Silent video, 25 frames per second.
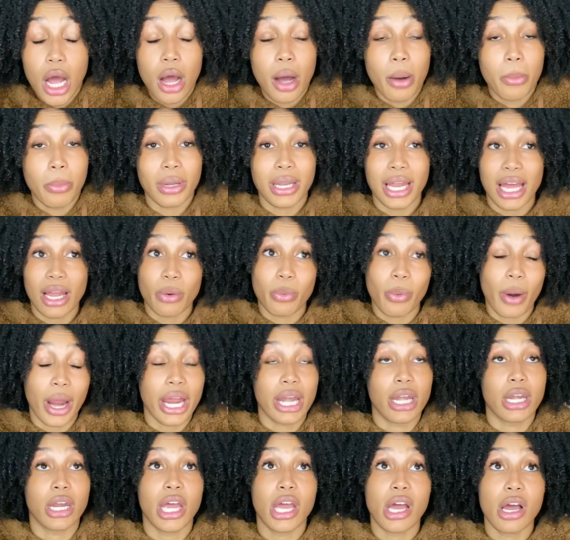But like right
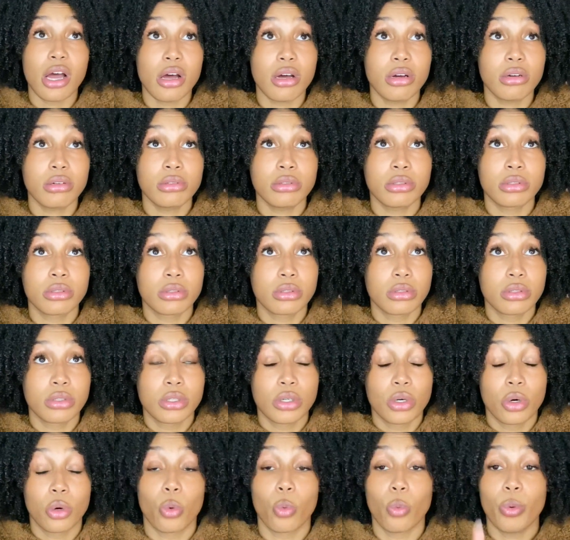now,
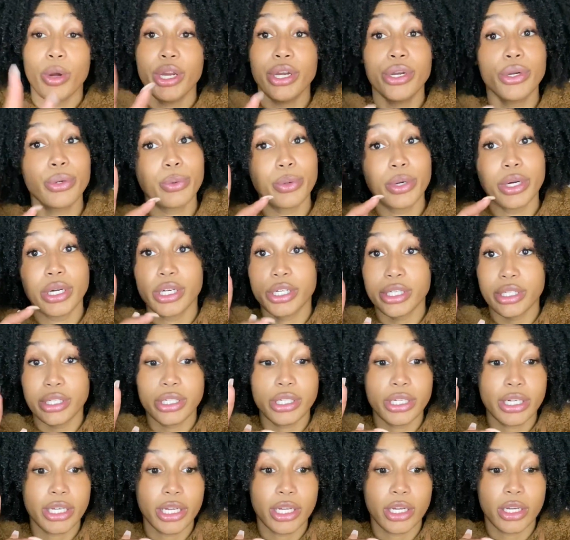we doing
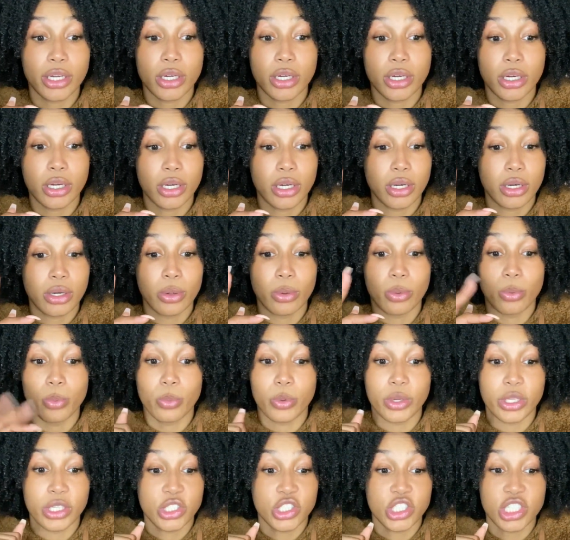good
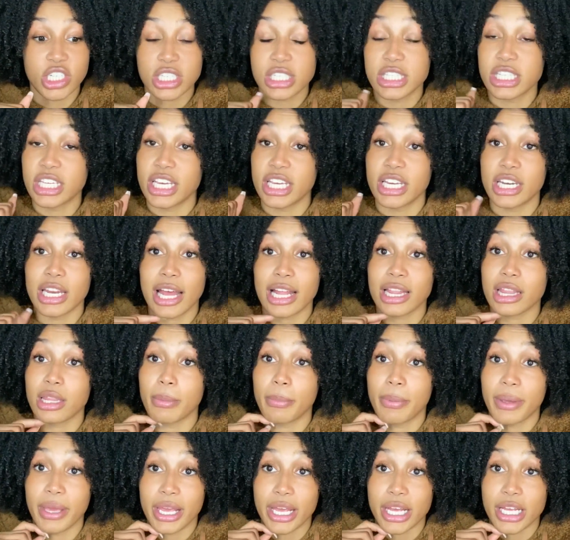with just getting out the
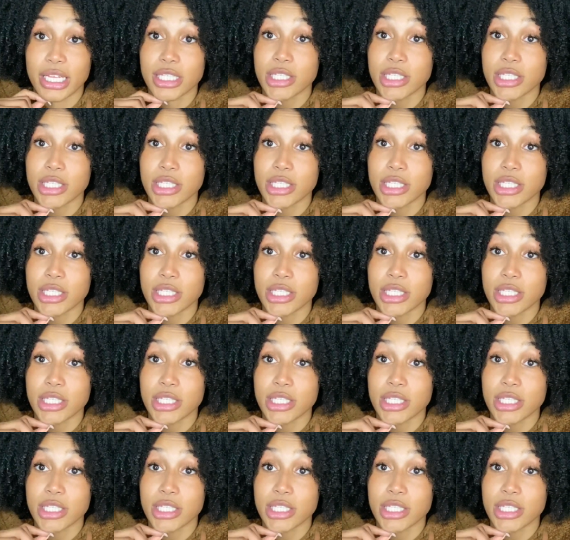bed.